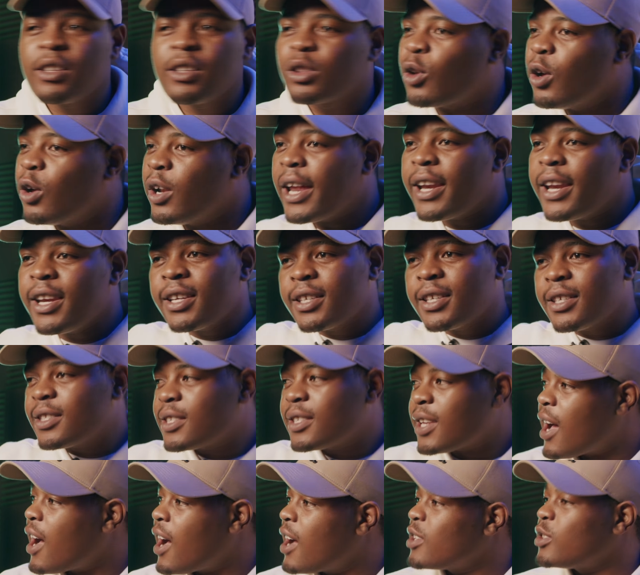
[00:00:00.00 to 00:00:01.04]
Kolani
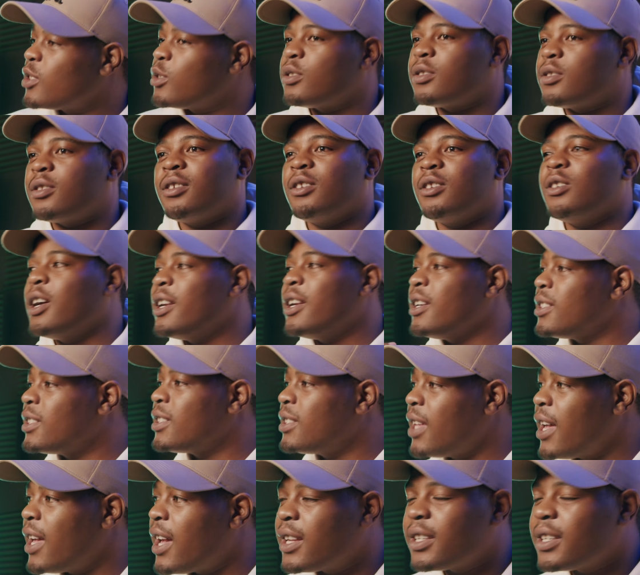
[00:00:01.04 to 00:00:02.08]
guitars, you
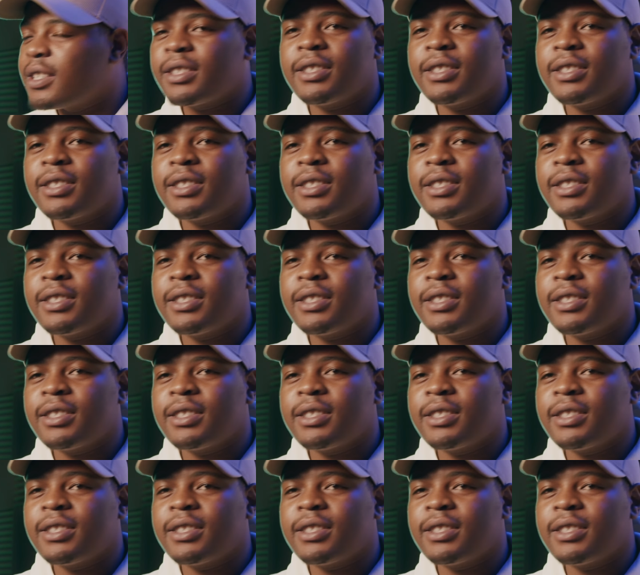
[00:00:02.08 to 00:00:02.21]
understand?